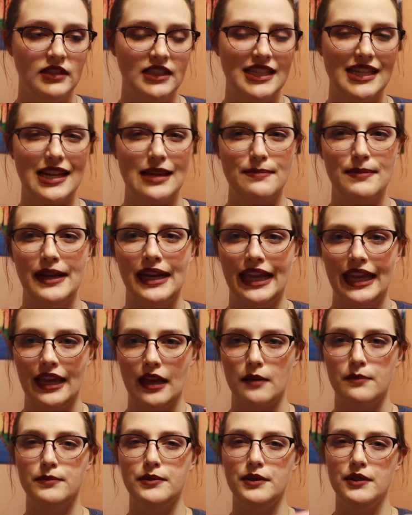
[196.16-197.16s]
deepening
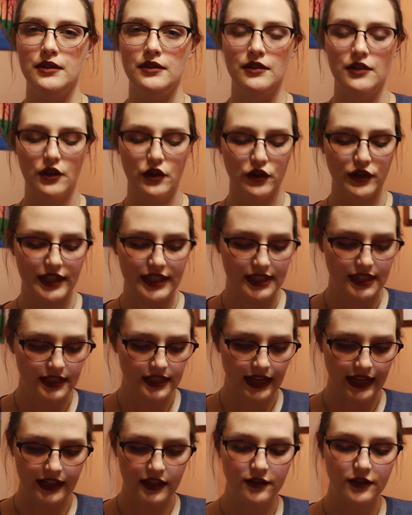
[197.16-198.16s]
up the crease
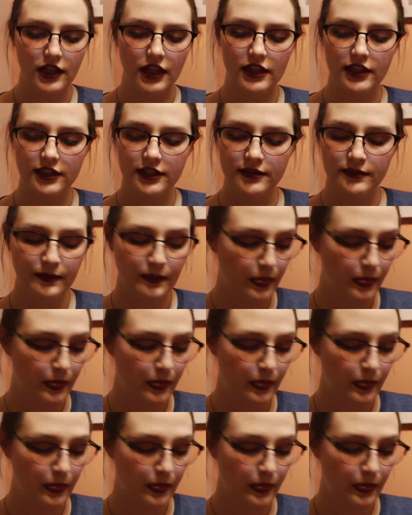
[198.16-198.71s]
kind of color.